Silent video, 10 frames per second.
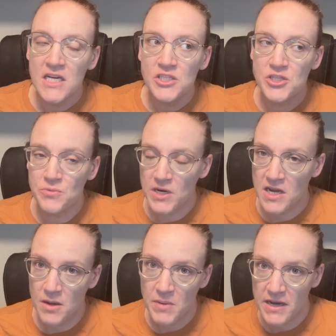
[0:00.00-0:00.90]
Do you want to
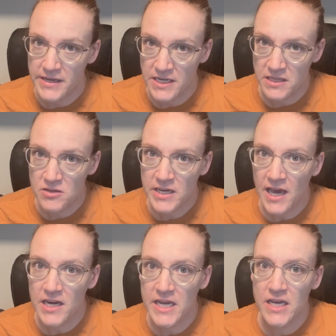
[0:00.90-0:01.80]
come back in and look
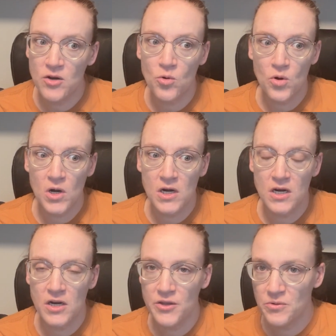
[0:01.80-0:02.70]
at it, or
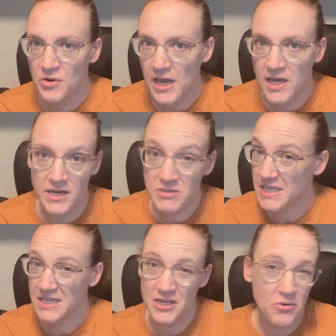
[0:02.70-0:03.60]
are you okay? And I was
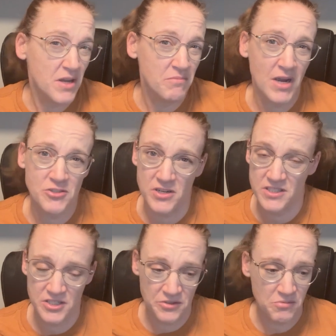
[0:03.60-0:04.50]
like, you know what? I
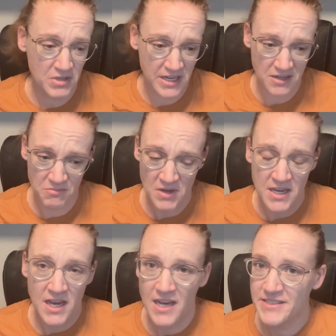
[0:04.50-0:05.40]
trust you. Like,
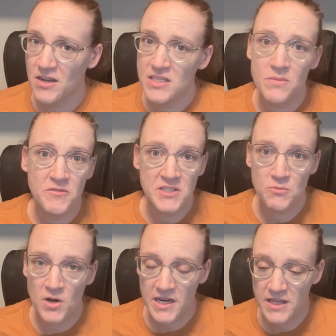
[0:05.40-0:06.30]
I saw some of his
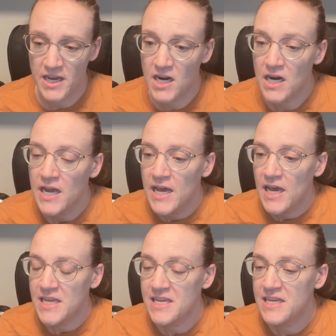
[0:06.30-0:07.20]
work in there.
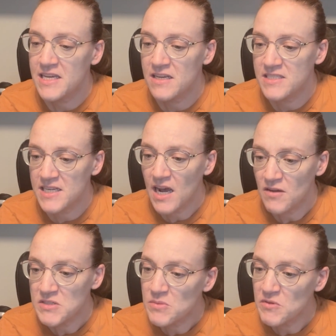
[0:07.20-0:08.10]
He did
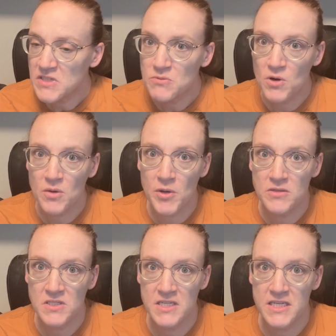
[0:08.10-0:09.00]
have some of his work
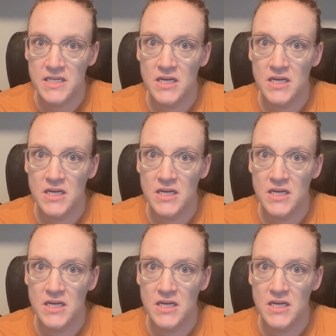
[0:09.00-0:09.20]
posted